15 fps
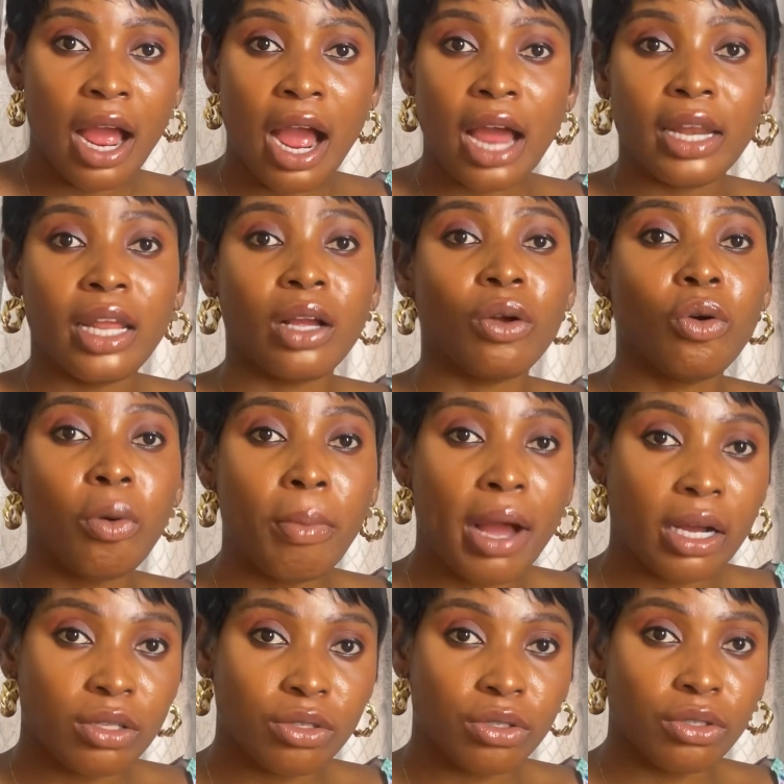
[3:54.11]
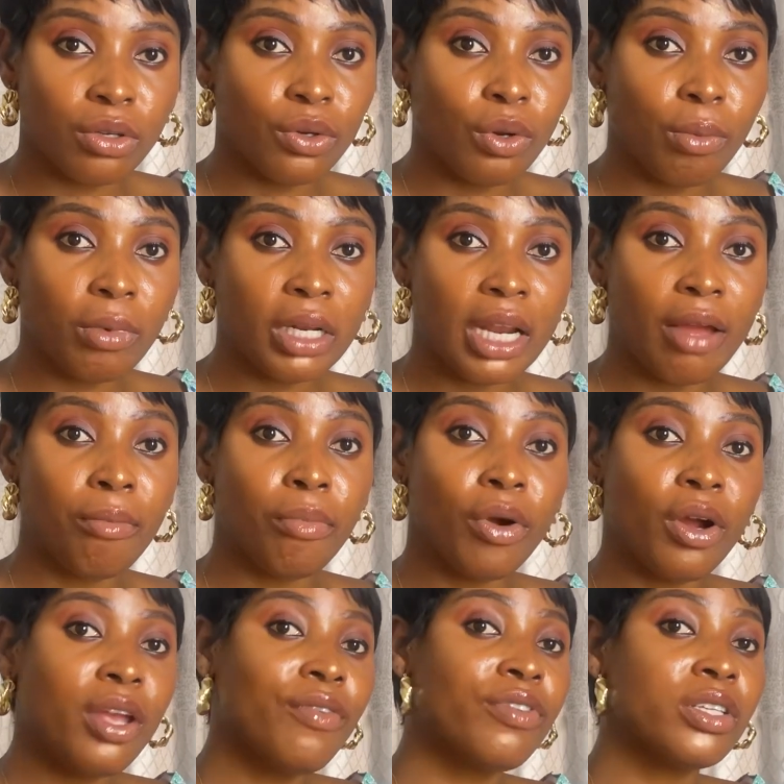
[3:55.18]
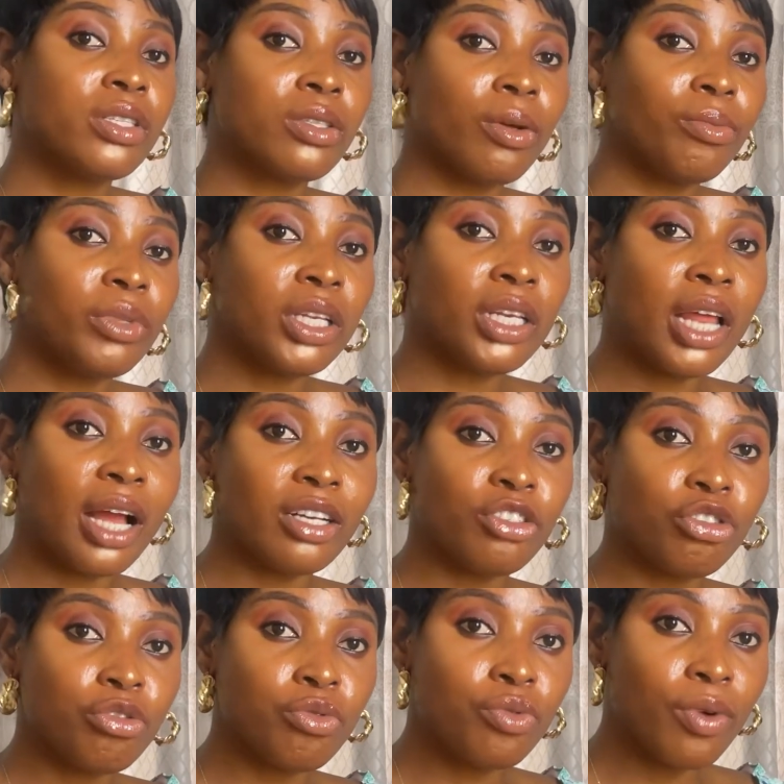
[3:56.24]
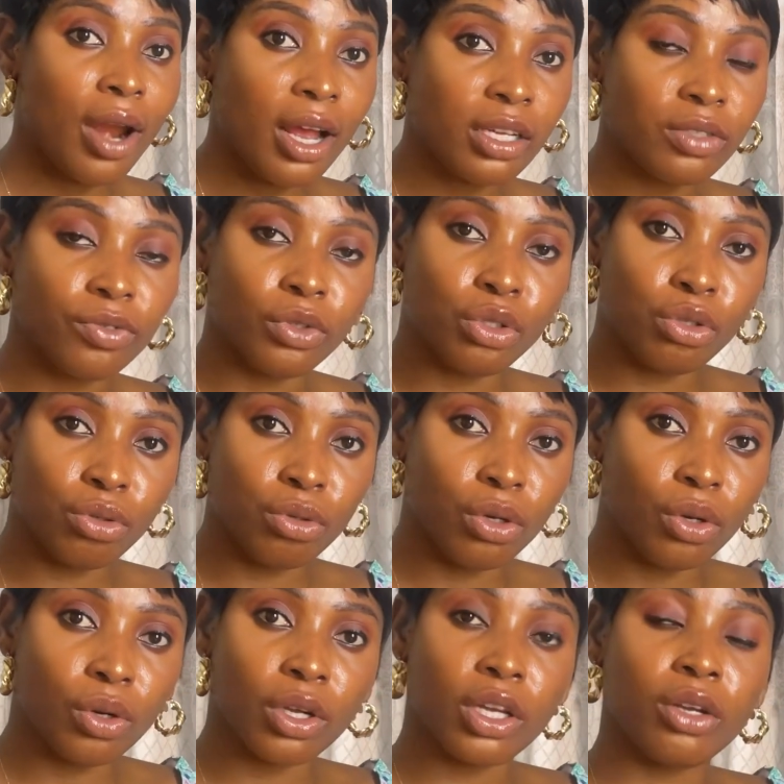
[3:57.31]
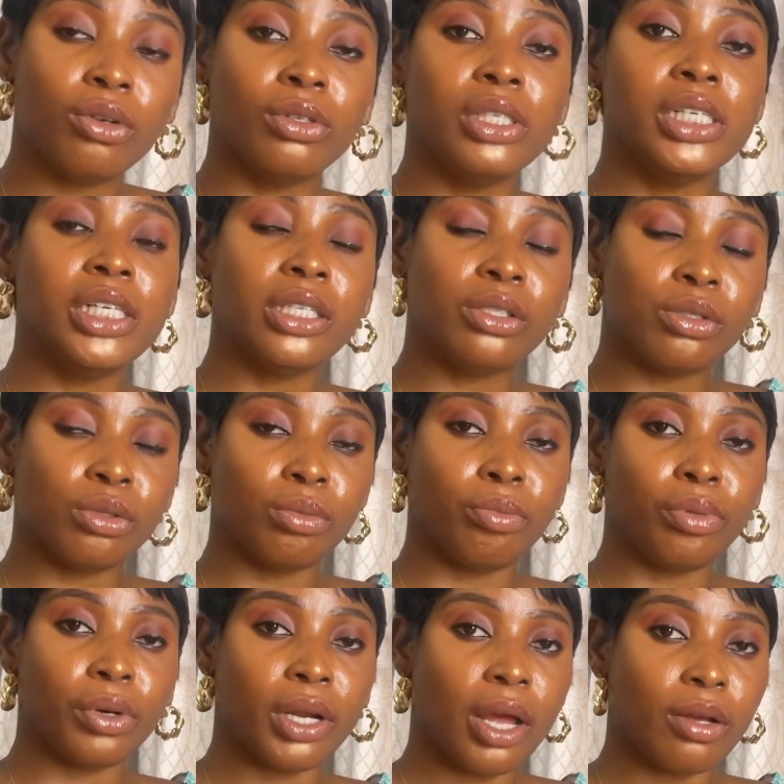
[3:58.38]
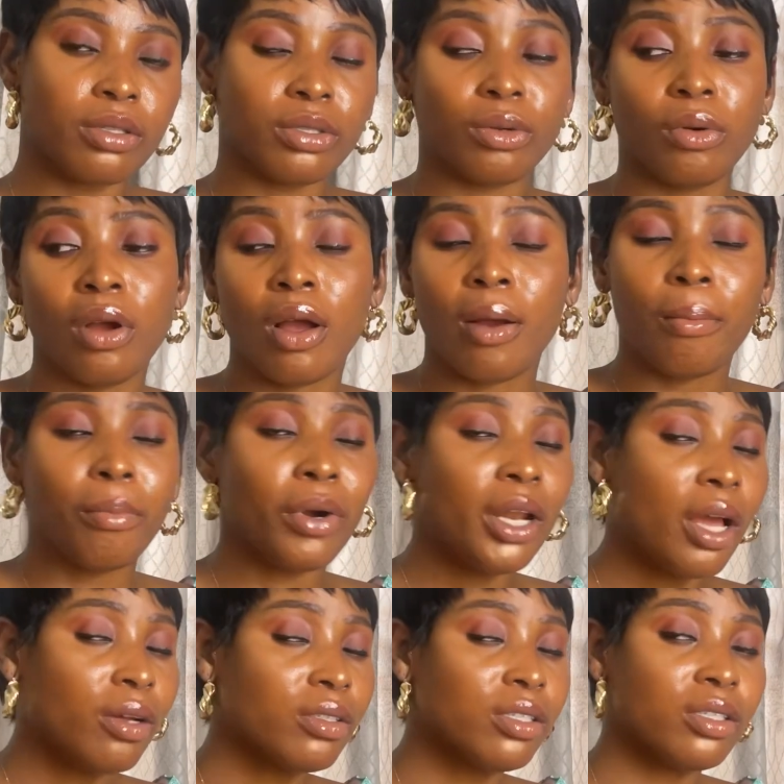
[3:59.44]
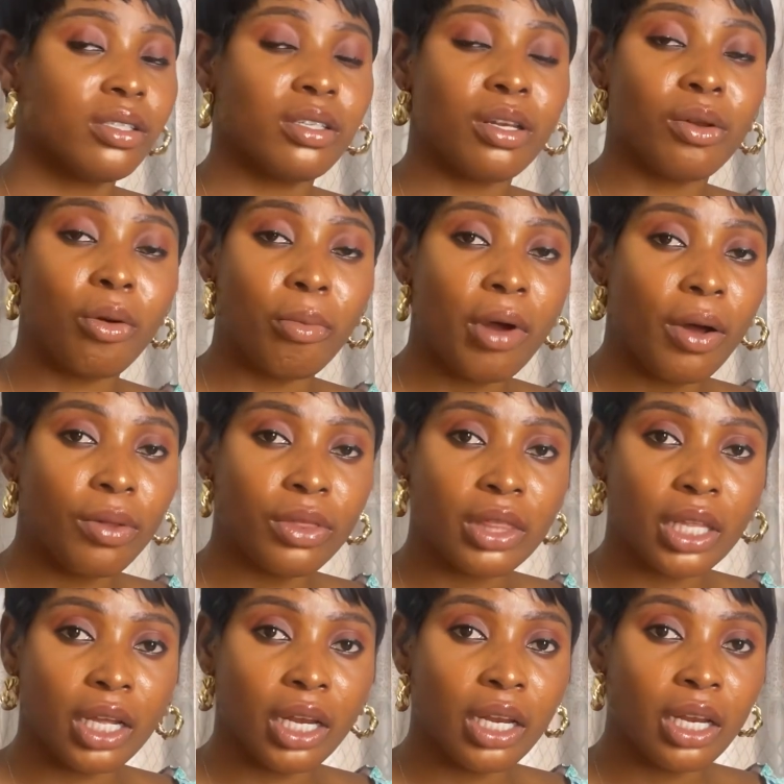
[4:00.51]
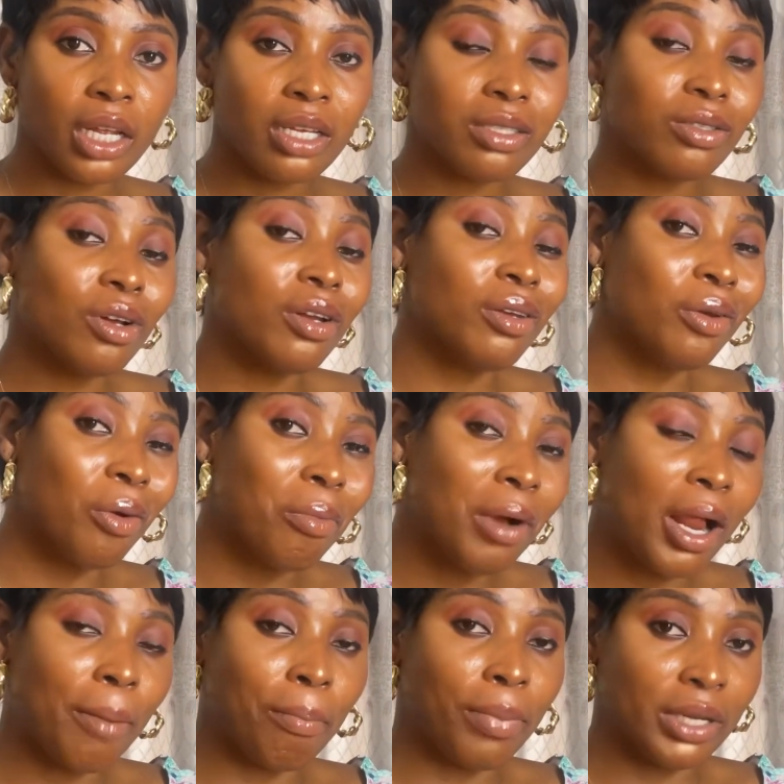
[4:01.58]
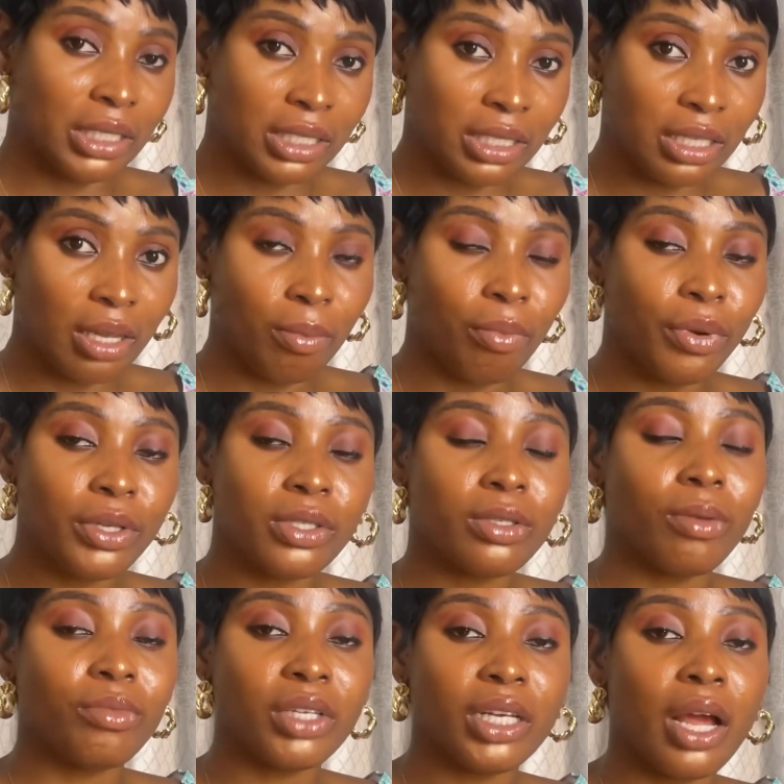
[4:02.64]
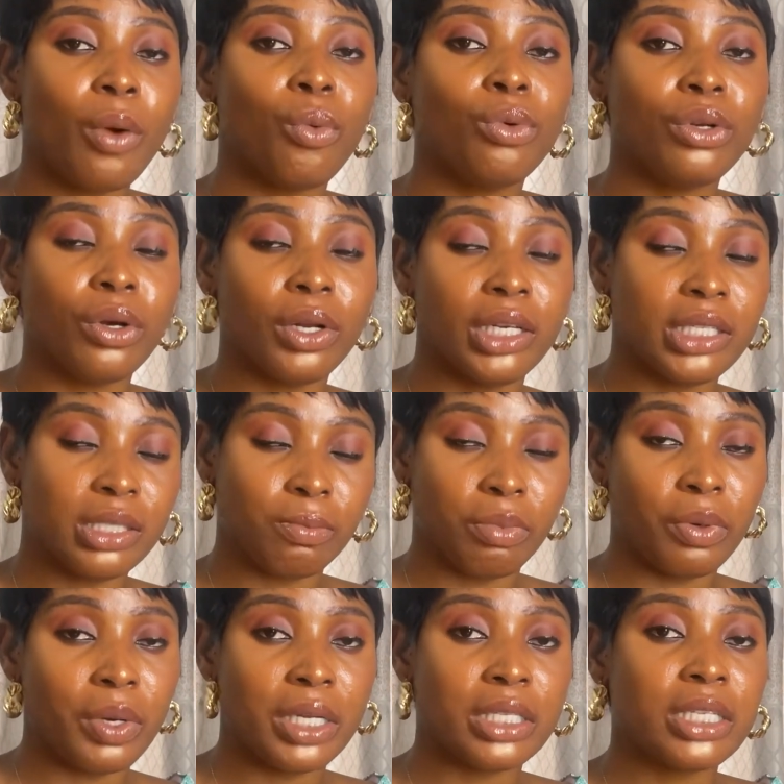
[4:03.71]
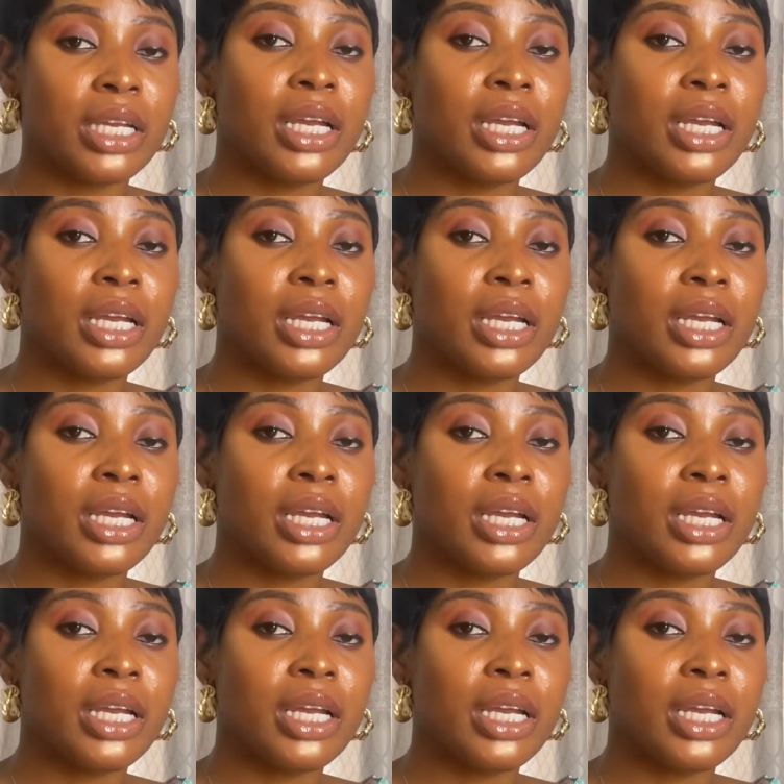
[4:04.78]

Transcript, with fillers: and then go back to your normal life but if it's something that drags for too long it could lead to burnout so burnout is a normal thing it's not normal per se but it's something that we all experience